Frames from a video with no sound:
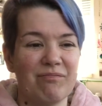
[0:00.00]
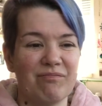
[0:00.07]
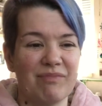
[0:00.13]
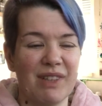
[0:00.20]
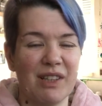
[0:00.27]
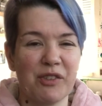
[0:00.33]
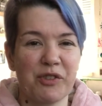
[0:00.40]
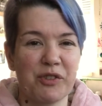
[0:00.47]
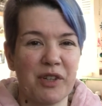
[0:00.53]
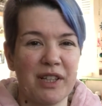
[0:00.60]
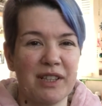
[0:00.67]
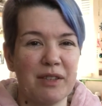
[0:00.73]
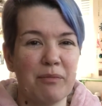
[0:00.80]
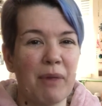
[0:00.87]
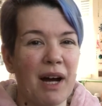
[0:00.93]

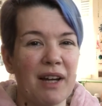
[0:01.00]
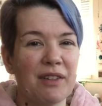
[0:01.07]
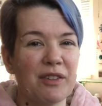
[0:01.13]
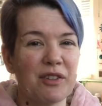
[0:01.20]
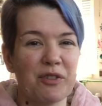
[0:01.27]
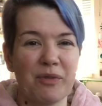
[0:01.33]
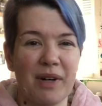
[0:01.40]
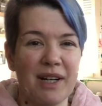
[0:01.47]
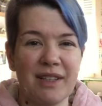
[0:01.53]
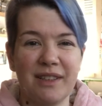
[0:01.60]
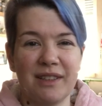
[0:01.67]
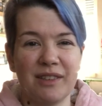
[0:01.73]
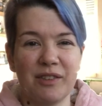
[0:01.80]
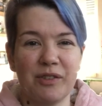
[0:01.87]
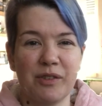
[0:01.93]
illustrated minors, why
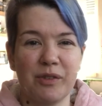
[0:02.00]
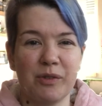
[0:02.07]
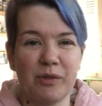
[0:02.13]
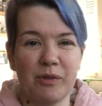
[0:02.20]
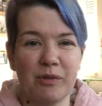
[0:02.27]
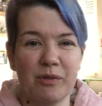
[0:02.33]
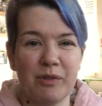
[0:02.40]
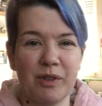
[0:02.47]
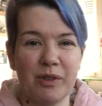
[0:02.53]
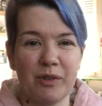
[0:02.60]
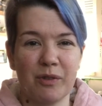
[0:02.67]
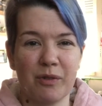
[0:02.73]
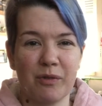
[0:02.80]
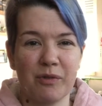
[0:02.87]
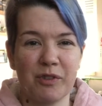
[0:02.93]
didn't you, you
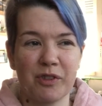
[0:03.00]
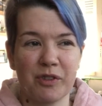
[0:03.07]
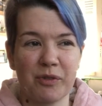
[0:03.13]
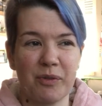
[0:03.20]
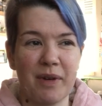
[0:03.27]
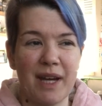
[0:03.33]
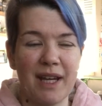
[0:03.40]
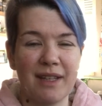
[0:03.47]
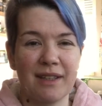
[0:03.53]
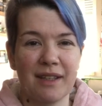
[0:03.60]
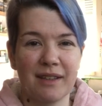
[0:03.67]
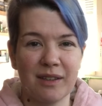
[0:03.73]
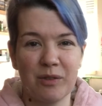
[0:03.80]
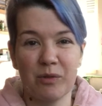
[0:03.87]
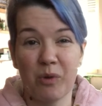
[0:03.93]
know, just wait
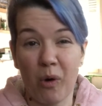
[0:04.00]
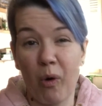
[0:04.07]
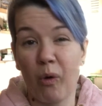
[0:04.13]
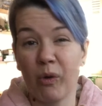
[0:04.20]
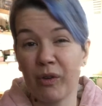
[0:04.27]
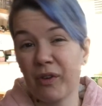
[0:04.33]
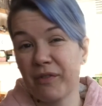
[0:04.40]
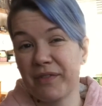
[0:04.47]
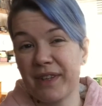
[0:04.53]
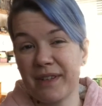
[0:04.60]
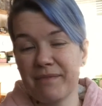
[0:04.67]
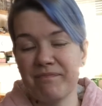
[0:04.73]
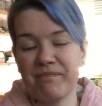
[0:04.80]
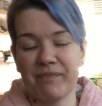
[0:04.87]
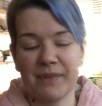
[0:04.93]
and do all of
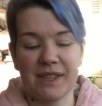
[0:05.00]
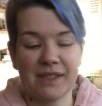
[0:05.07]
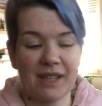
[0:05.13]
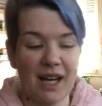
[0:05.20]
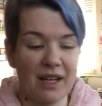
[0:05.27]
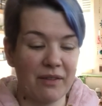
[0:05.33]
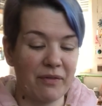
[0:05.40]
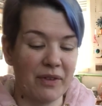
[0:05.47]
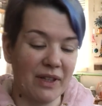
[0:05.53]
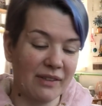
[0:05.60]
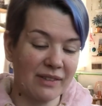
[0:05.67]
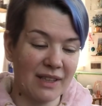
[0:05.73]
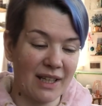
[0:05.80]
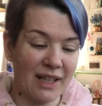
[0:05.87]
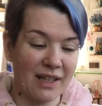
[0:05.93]
them? It kind of
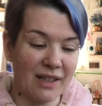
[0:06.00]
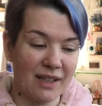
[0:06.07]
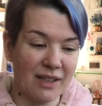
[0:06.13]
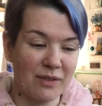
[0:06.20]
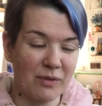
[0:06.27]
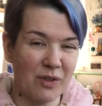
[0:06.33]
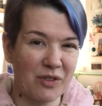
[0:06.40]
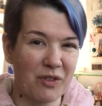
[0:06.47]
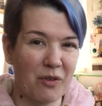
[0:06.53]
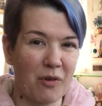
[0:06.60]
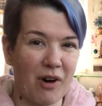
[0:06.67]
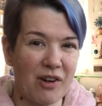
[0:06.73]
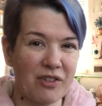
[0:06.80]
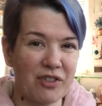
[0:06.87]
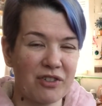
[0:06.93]
feels like it was a
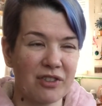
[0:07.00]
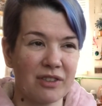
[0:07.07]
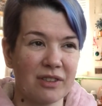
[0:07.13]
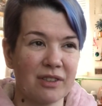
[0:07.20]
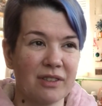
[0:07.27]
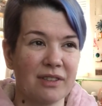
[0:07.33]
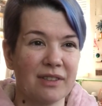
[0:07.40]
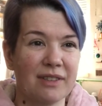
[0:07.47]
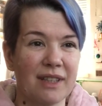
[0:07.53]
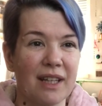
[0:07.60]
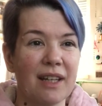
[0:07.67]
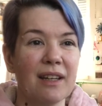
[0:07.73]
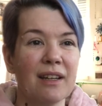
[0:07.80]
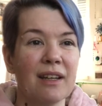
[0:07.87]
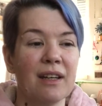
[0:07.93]
rushed
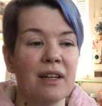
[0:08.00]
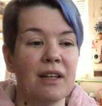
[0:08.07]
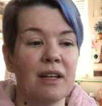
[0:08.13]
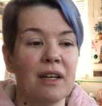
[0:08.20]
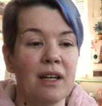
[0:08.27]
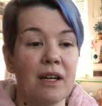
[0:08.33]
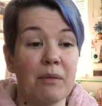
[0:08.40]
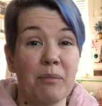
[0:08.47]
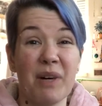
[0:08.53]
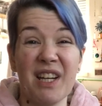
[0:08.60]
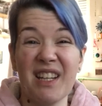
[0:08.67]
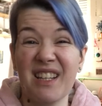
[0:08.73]
thing. But it